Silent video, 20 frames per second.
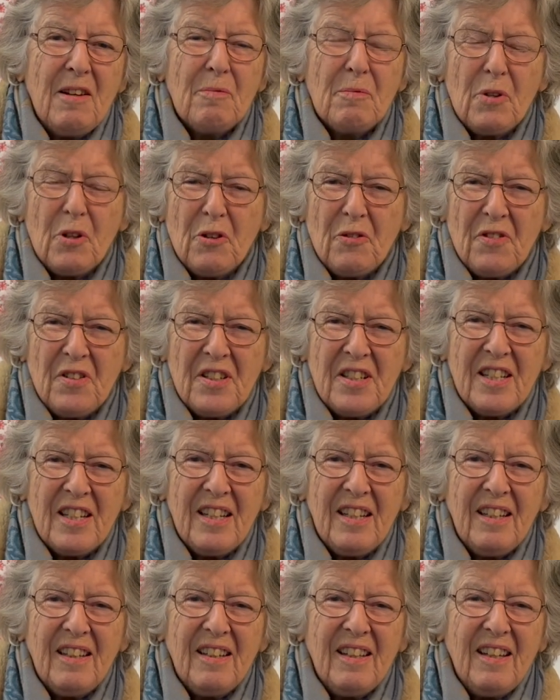
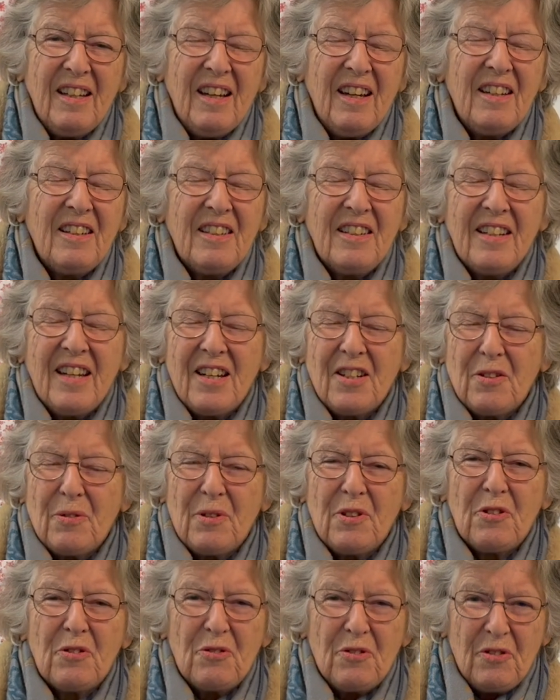Poverty, and yet
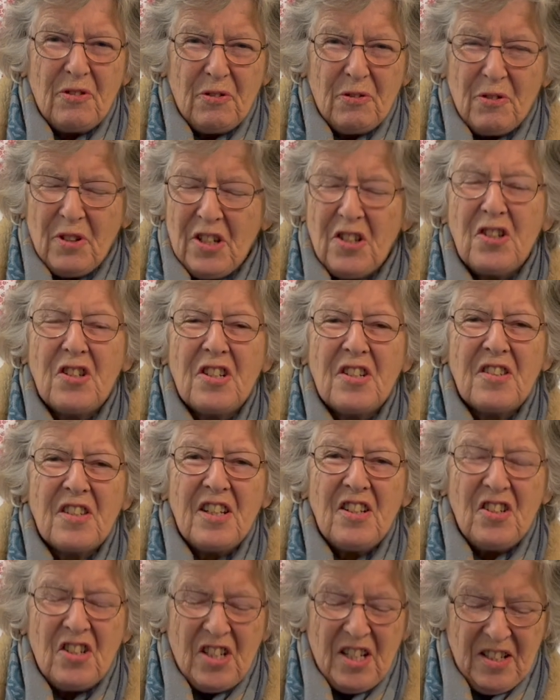with riches
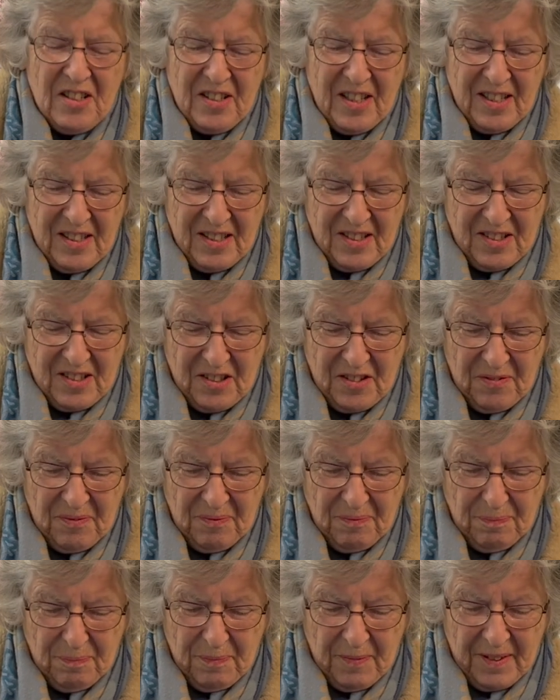in Jesus.
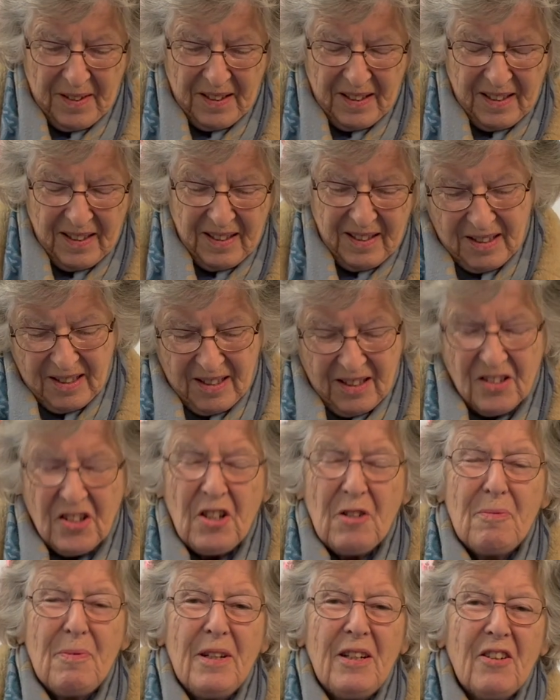
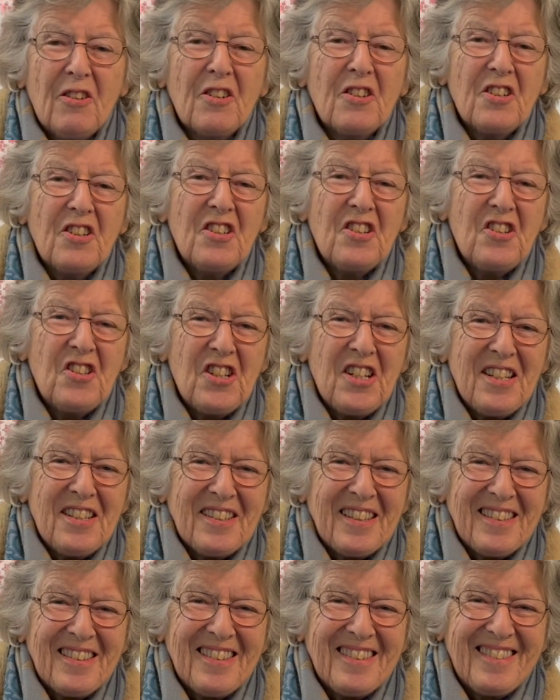She belonged to
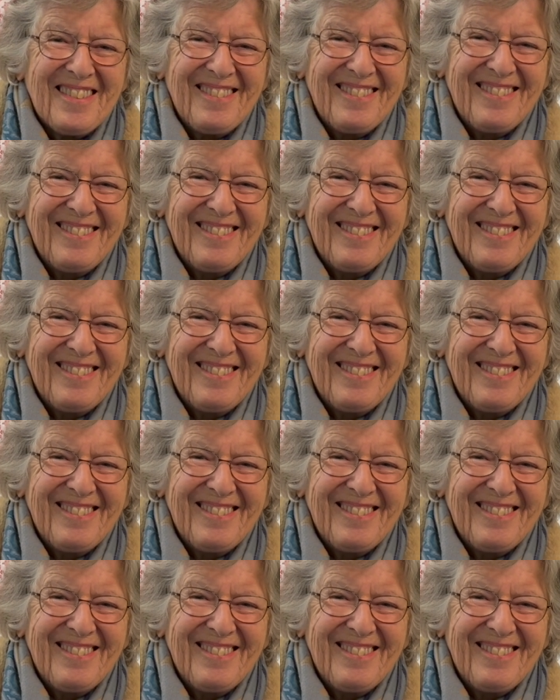Jesus.